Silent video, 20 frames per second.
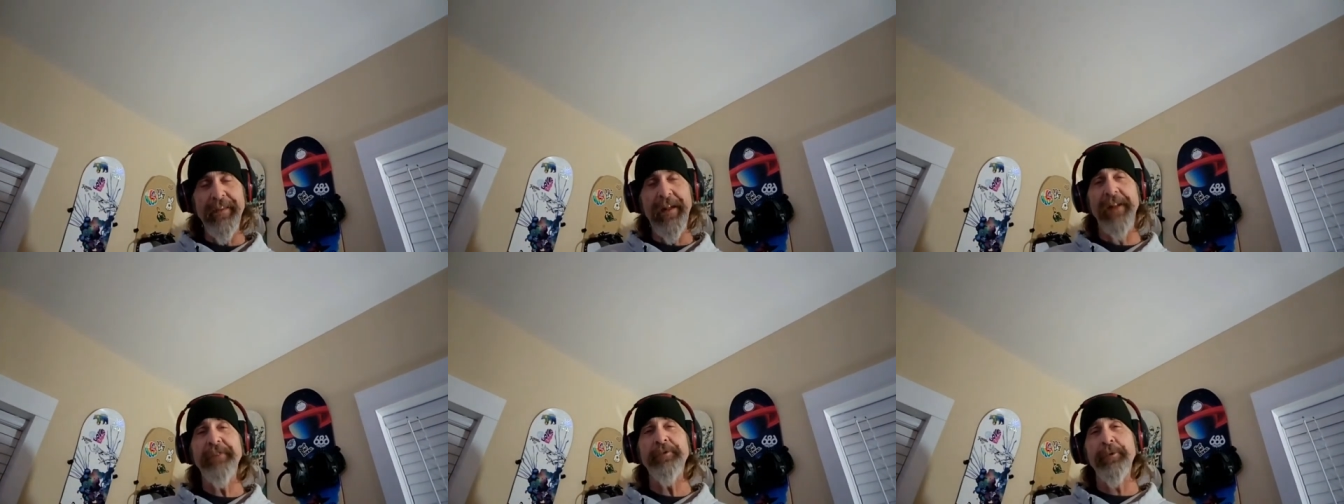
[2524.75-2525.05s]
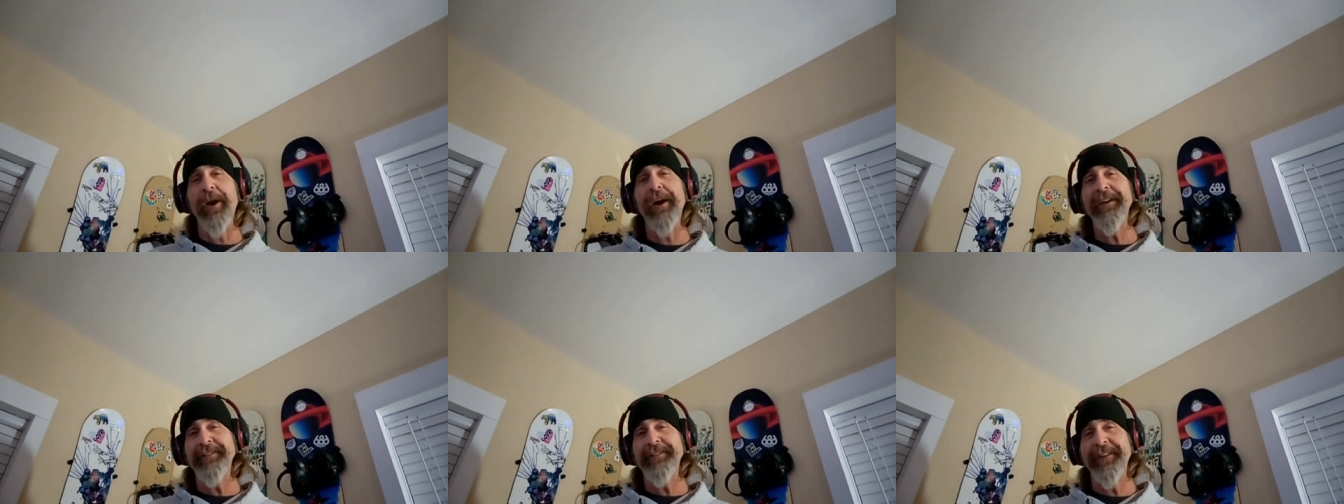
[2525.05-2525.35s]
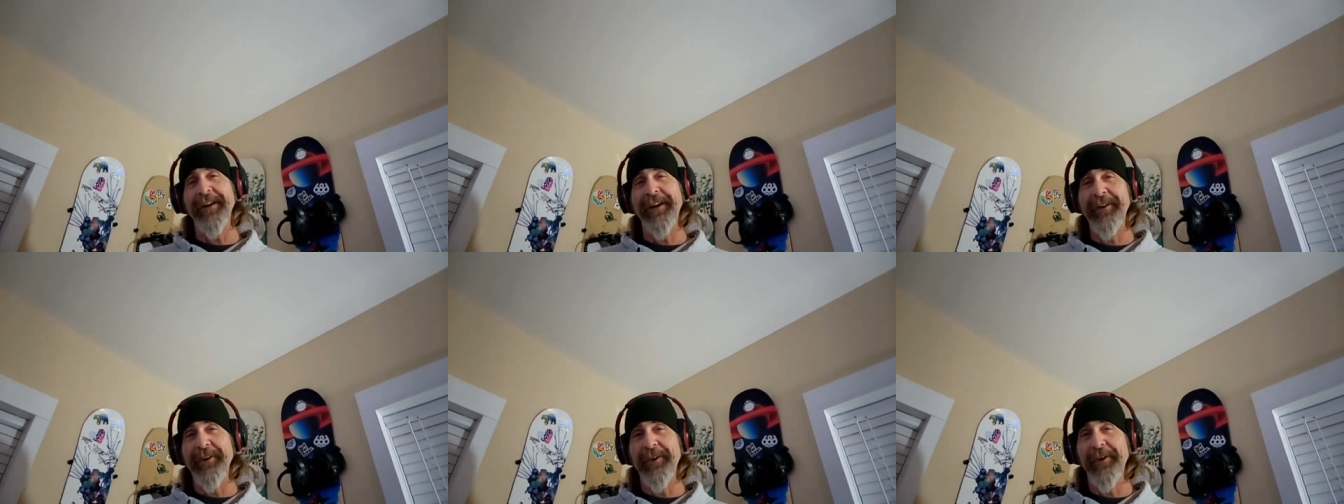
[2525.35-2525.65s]
That's where I
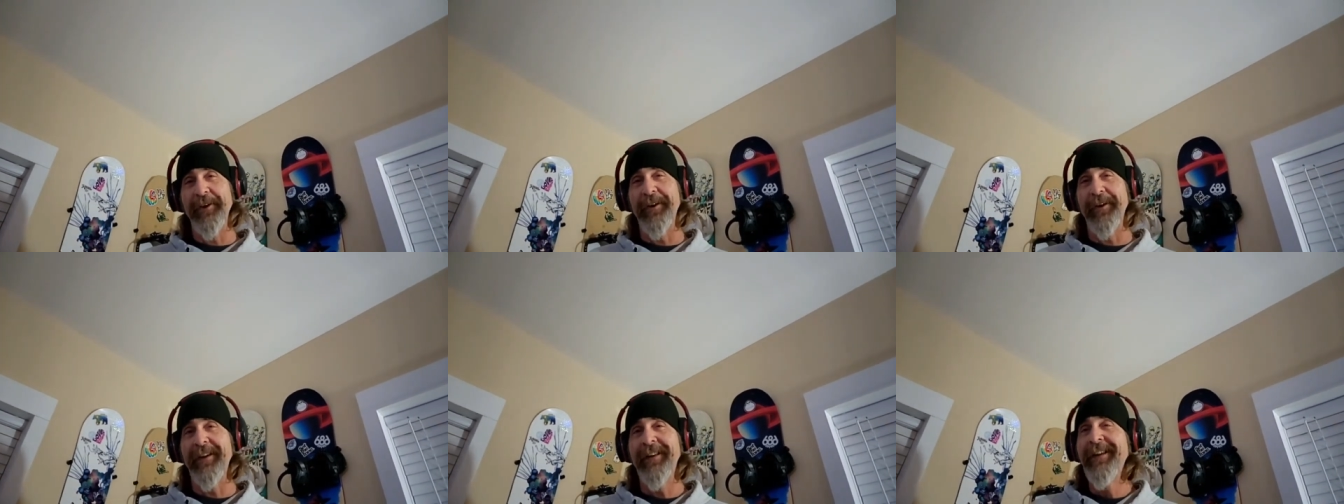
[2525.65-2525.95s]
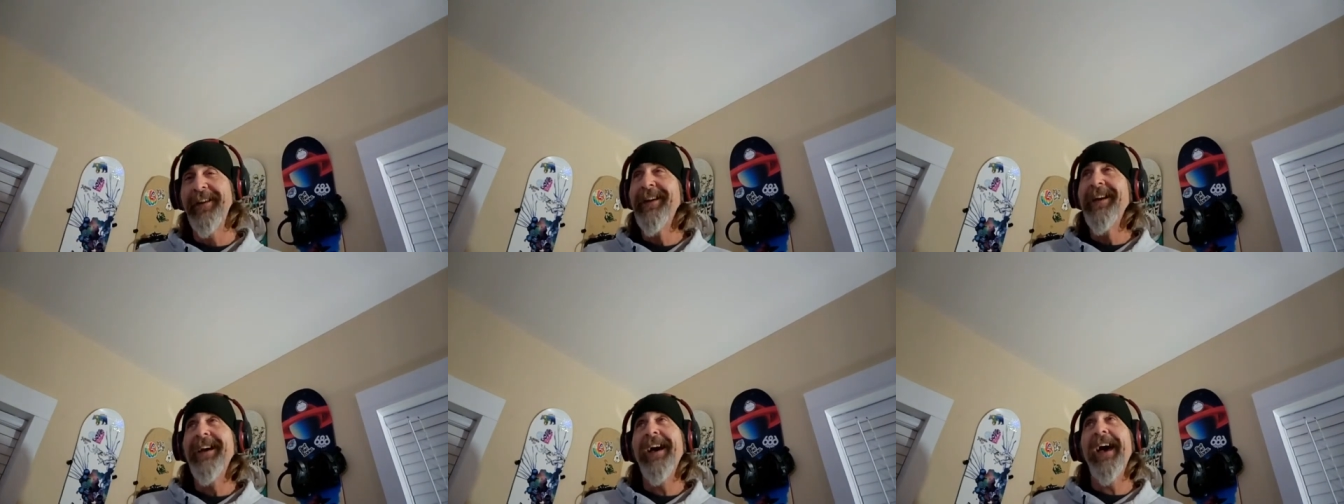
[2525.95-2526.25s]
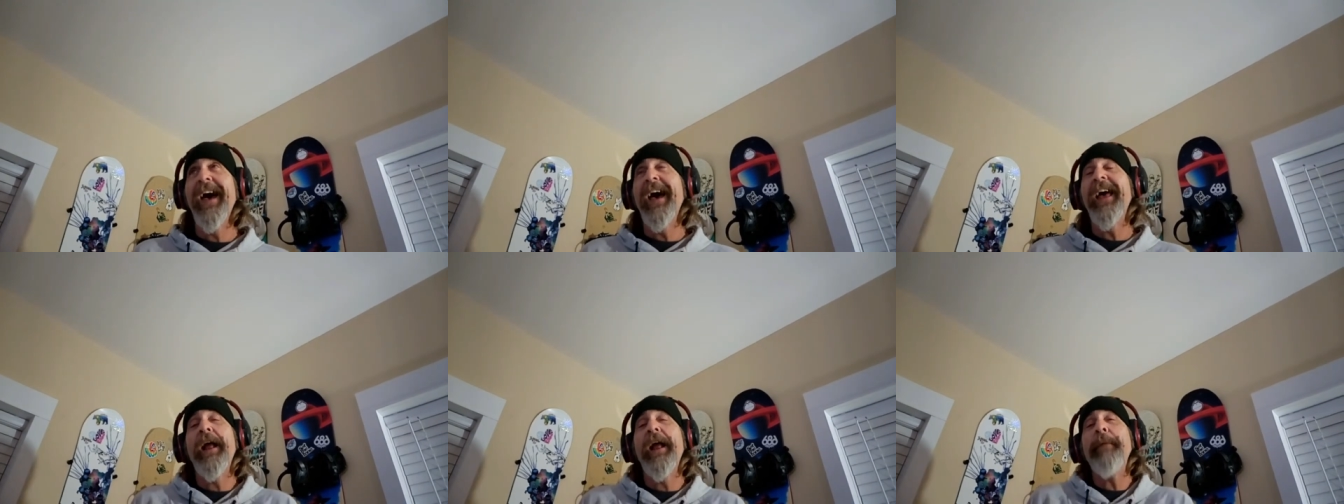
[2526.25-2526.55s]
stand on it.
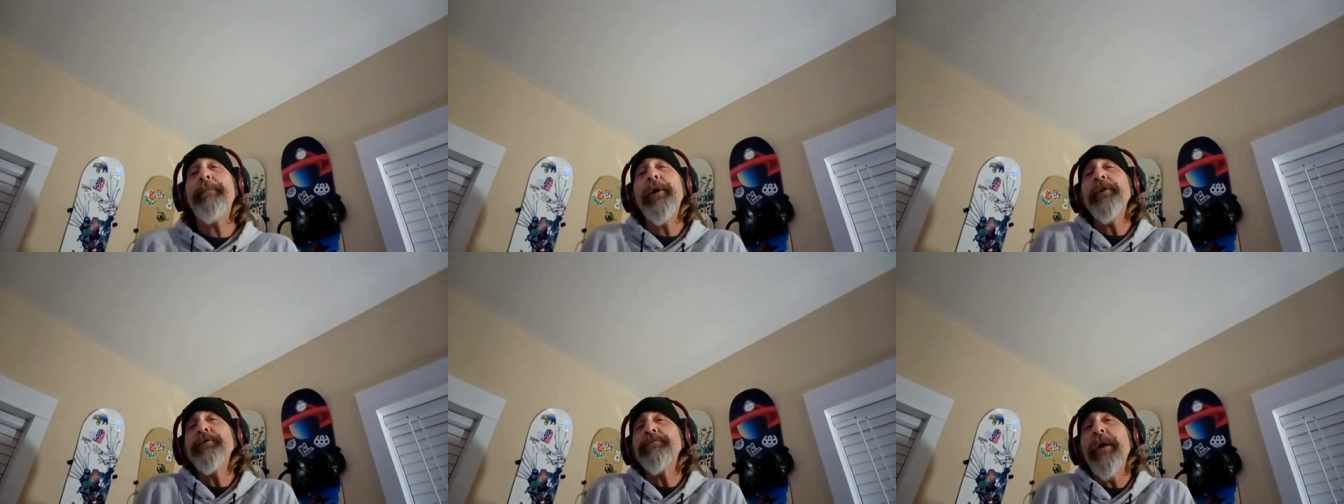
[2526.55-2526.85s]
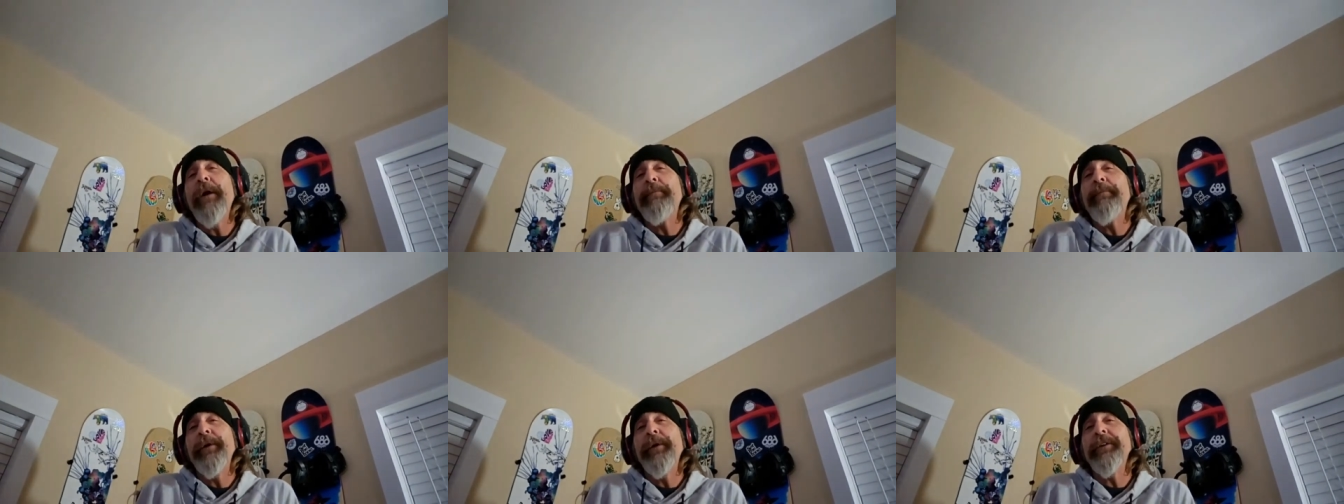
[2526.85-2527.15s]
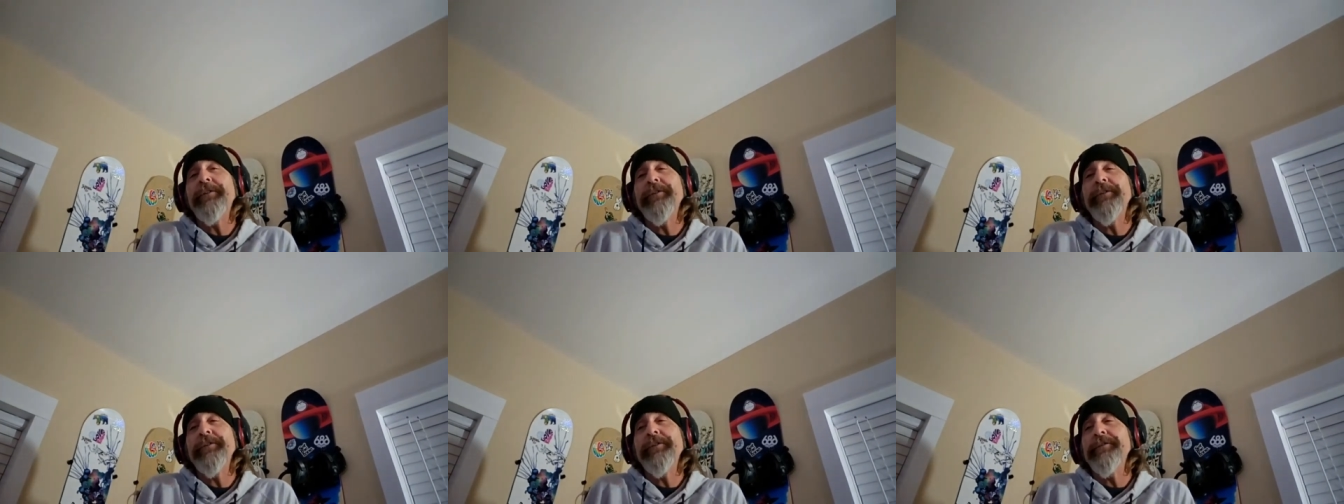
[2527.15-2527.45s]
And I post my
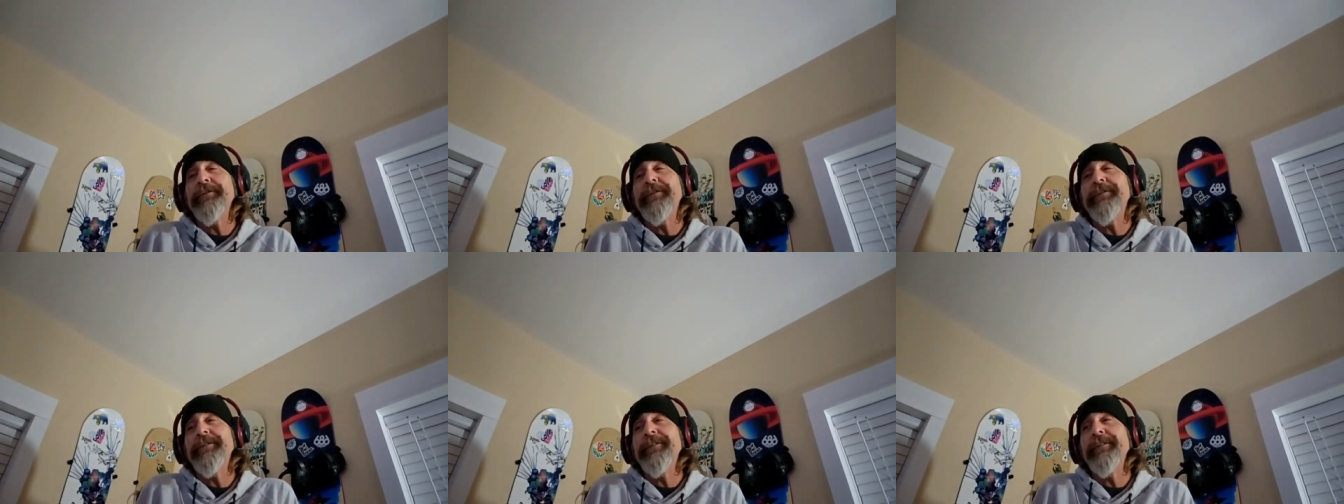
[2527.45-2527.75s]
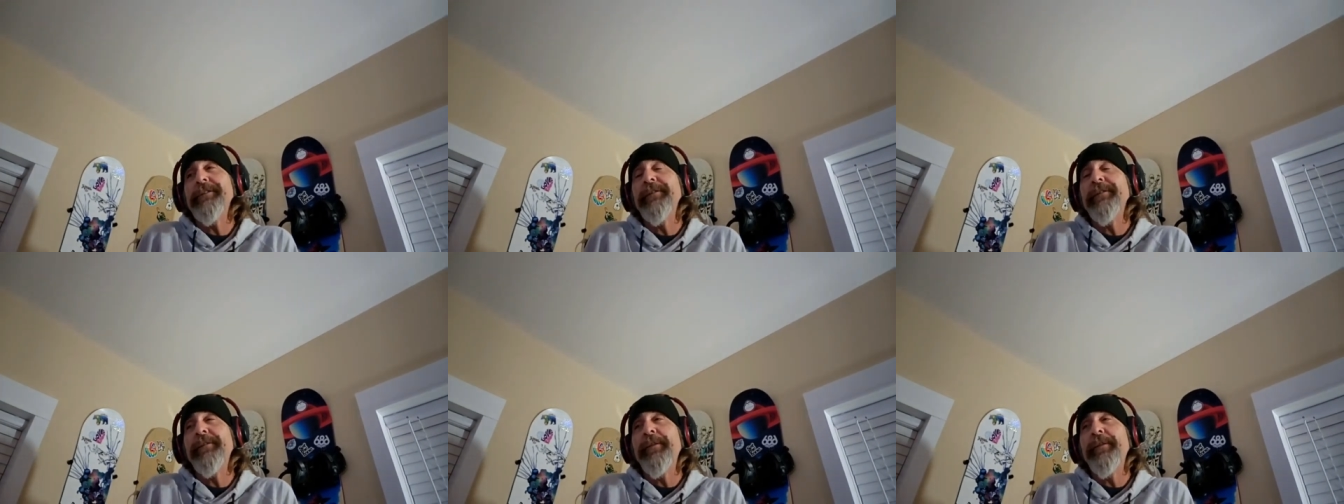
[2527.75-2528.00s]
pictures